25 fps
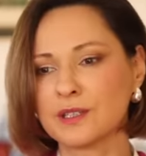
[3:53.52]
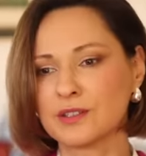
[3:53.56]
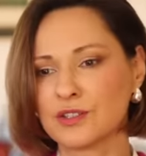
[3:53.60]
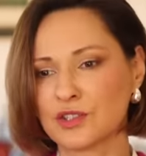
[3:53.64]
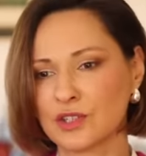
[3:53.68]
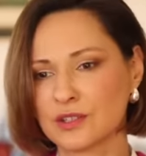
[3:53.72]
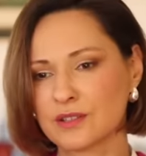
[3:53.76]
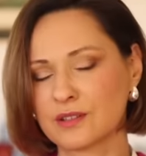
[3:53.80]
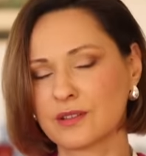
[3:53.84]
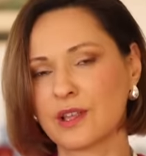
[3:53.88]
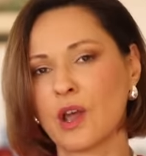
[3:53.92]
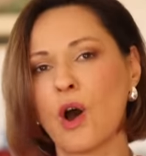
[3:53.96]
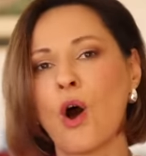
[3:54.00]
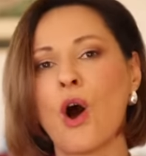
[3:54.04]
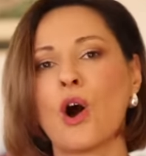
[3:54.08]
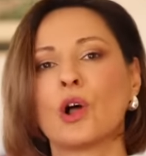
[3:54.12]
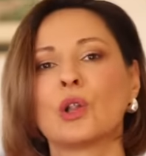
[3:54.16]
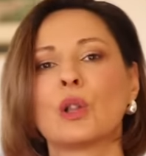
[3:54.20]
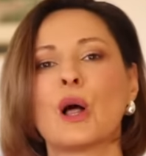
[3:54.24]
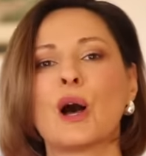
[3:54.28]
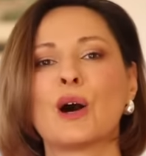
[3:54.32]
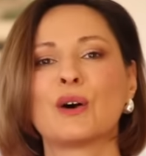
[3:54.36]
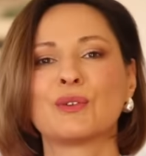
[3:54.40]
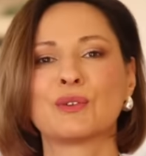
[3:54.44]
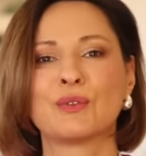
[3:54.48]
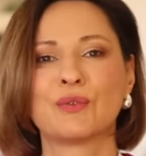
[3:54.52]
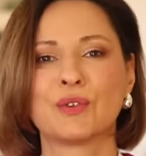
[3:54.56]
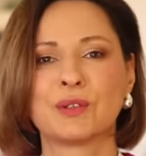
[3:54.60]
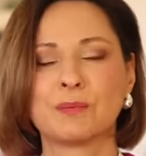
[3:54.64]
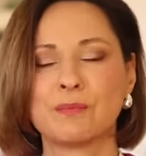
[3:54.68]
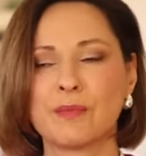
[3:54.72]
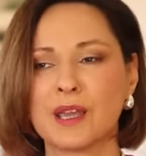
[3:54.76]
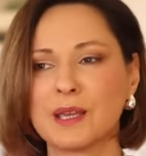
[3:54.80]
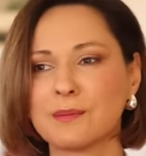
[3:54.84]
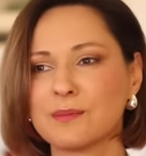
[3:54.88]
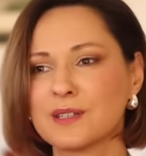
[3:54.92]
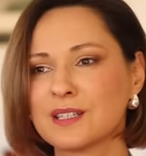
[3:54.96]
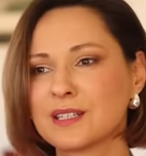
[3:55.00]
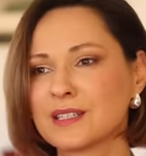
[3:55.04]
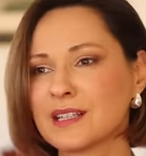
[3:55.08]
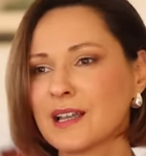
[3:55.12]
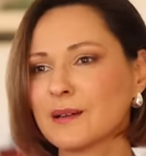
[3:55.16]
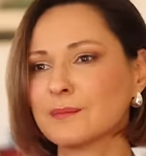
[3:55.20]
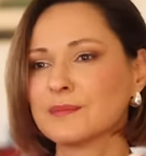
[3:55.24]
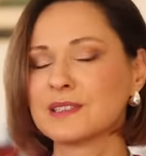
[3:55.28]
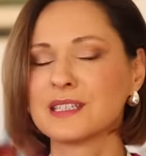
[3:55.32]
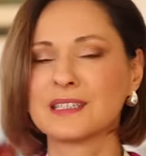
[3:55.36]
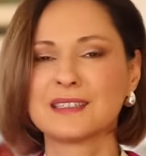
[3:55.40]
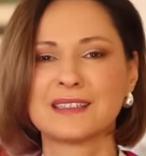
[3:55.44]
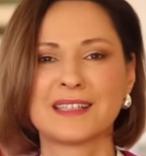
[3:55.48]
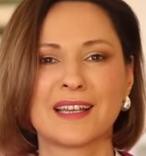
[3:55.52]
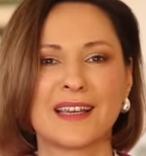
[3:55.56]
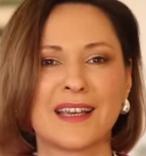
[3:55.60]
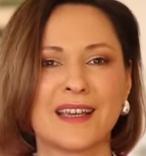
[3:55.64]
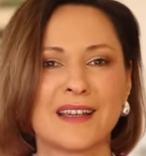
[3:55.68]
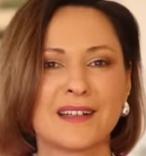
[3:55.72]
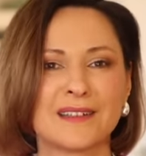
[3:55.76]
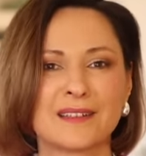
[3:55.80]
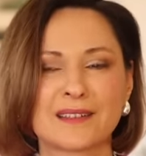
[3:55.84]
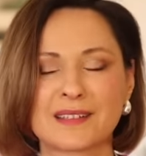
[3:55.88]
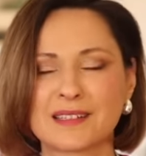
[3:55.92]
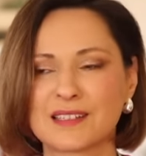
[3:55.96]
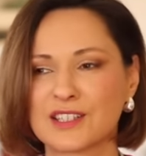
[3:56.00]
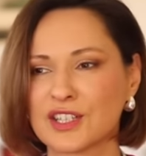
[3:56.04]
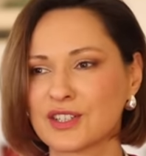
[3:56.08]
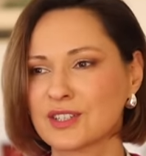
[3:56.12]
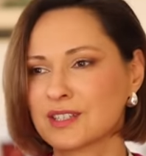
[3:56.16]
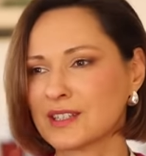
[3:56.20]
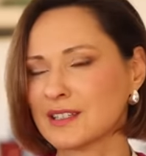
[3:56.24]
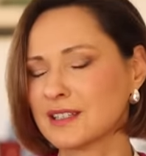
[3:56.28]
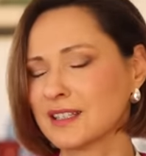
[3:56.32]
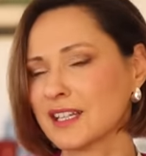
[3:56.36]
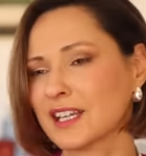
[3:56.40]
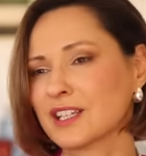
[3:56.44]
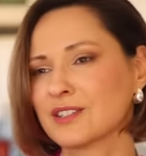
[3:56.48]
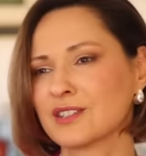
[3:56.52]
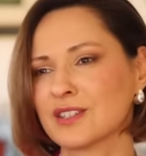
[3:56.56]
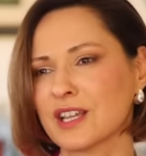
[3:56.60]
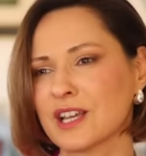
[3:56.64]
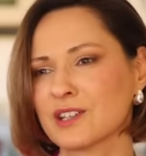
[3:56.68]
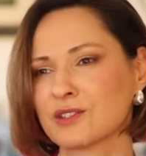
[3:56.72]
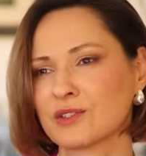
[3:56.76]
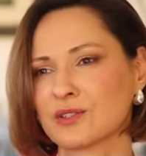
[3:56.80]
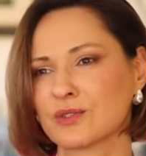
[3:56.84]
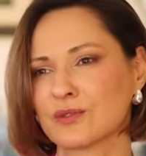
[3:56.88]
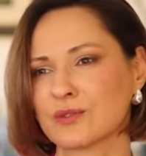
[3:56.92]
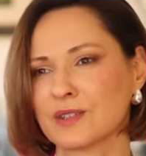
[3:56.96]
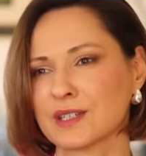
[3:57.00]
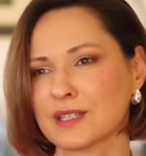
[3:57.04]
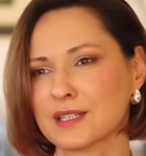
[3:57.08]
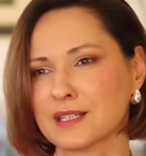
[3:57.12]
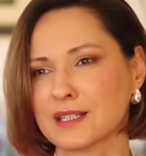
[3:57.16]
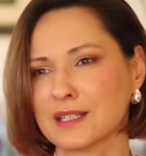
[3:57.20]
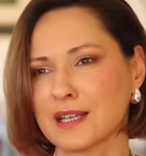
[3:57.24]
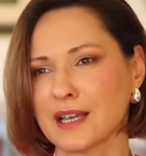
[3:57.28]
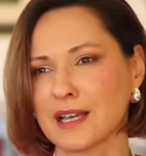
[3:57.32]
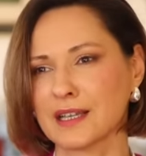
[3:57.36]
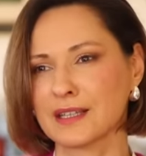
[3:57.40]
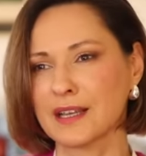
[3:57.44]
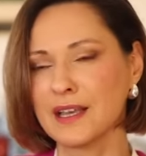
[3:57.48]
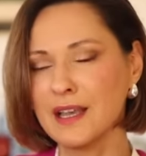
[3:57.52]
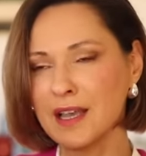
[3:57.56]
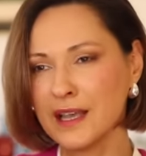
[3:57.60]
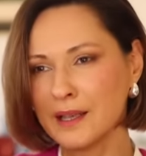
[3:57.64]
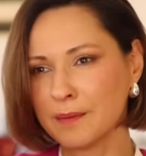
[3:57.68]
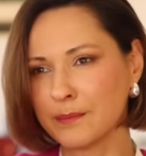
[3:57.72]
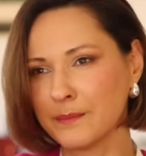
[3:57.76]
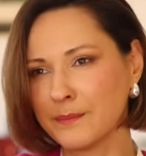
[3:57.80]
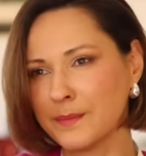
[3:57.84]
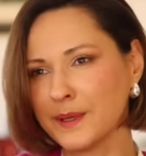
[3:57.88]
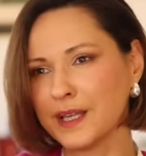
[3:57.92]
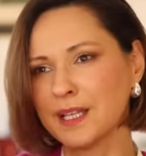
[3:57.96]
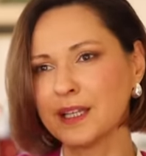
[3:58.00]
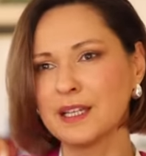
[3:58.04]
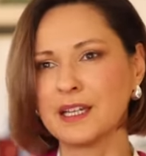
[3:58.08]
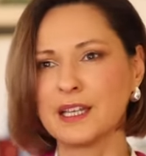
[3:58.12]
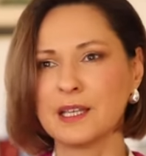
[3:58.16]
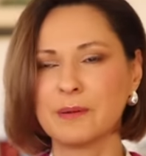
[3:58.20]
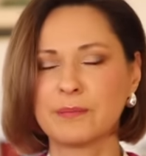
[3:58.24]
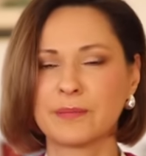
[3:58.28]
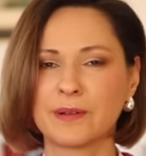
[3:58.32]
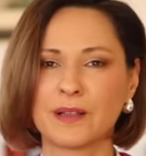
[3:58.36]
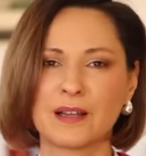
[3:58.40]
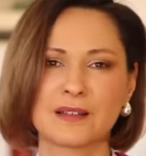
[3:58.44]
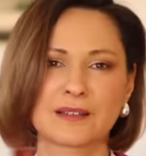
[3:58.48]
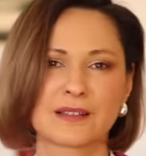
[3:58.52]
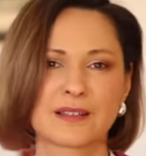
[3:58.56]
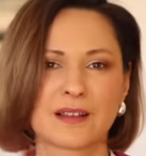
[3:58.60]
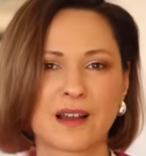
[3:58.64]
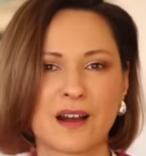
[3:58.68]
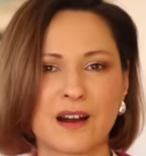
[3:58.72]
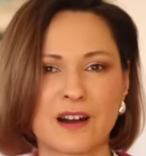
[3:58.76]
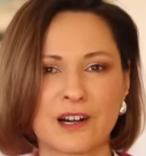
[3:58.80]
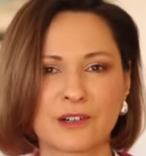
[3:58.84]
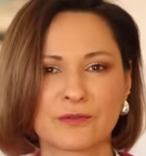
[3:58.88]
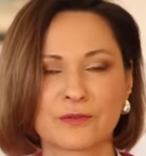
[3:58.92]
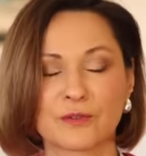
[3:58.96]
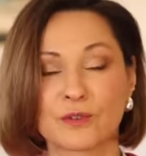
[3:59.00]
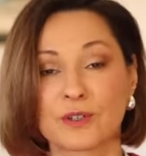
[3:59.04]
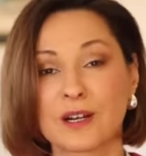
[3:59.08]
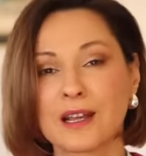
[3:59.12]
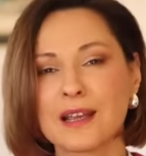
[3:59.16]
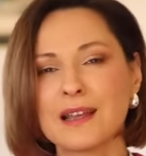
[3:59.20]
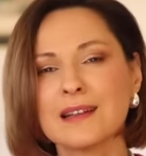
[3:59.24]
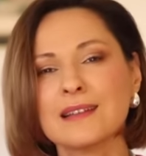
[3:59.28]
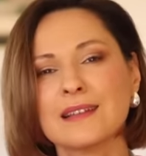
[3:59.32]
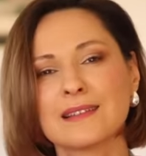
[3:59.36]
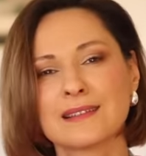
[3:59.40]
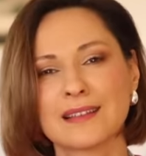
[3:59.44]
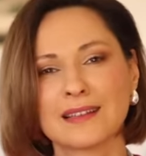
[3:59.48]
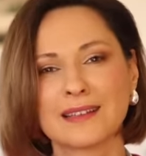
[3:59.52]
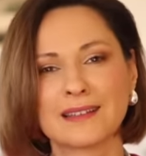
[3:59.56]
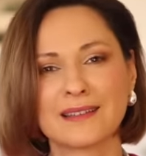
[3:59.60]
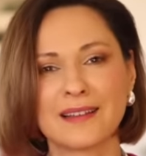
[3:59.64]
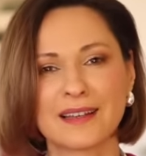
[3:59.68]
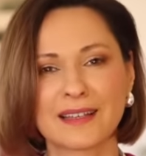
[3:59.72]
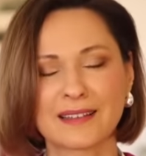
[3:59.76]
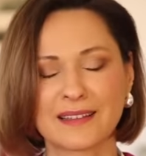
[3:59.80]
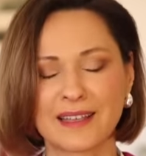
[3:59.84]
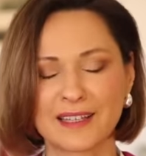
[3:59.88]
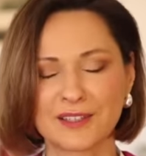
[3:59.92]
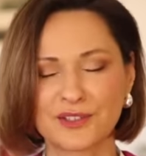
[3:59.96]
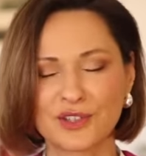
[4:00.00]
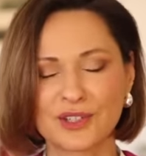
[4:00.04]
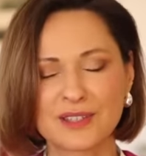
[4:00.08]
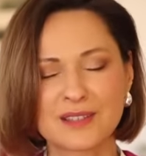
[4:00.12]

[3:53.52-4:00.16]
be just the whole outfit, maybe some details, just an accessory set, beanie plus scarf or anything like that.